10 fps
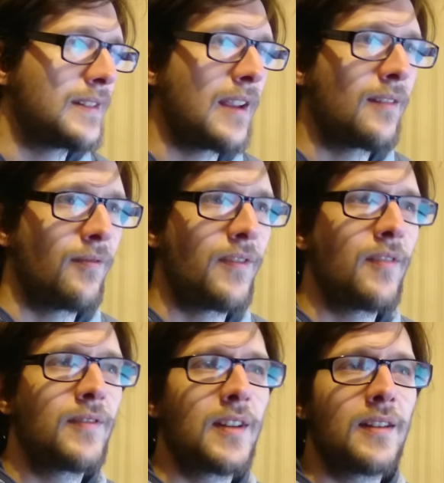take
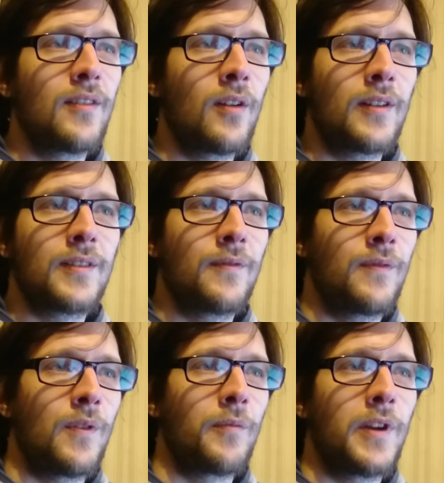$50
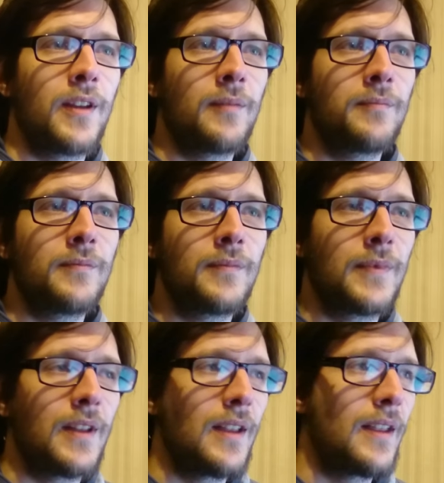from him
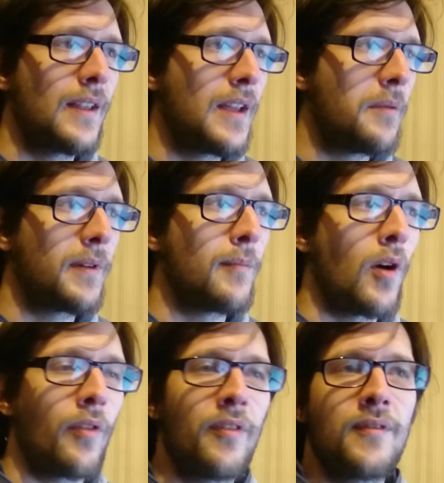eh, every
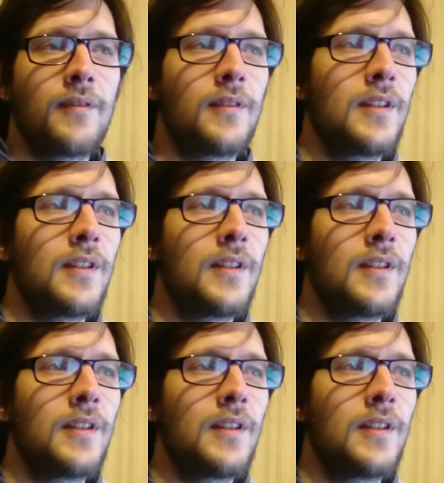month.